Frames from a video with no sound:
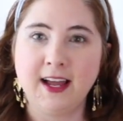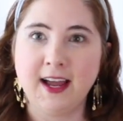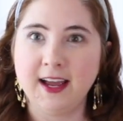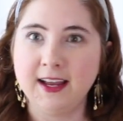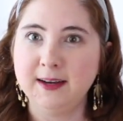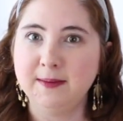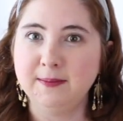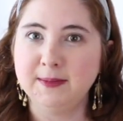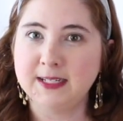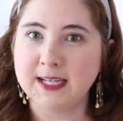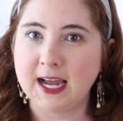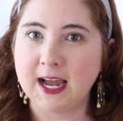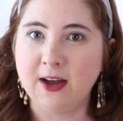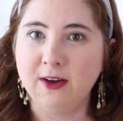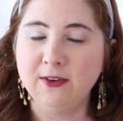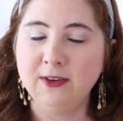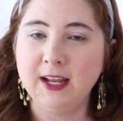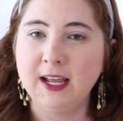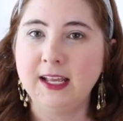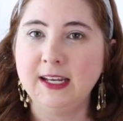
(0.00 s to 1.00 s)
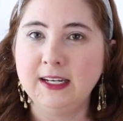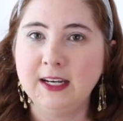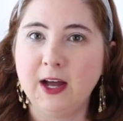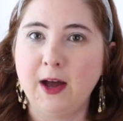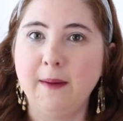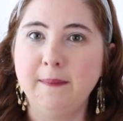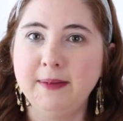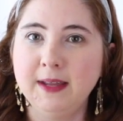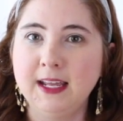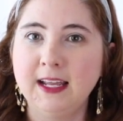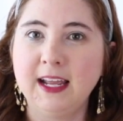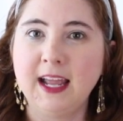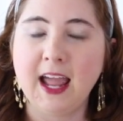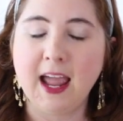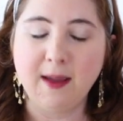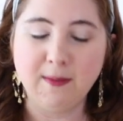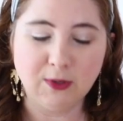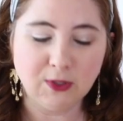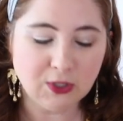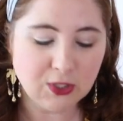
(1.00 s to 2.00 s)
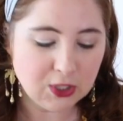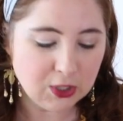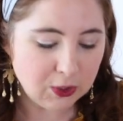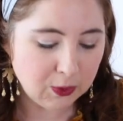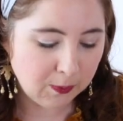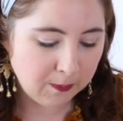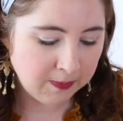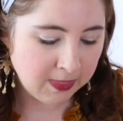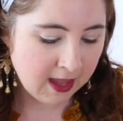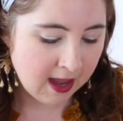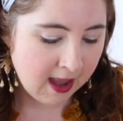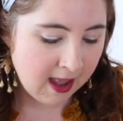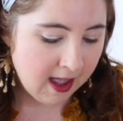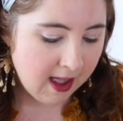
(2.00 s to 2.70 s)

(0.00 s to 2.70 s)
item down and not being able to.